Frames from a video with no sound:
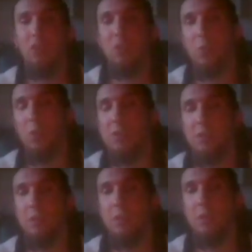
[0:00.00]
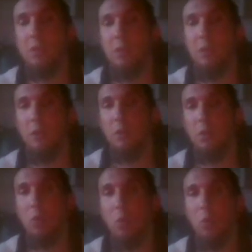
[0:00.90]
person
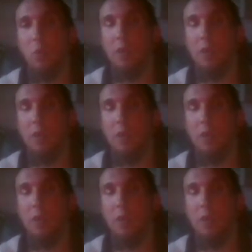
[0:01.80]
who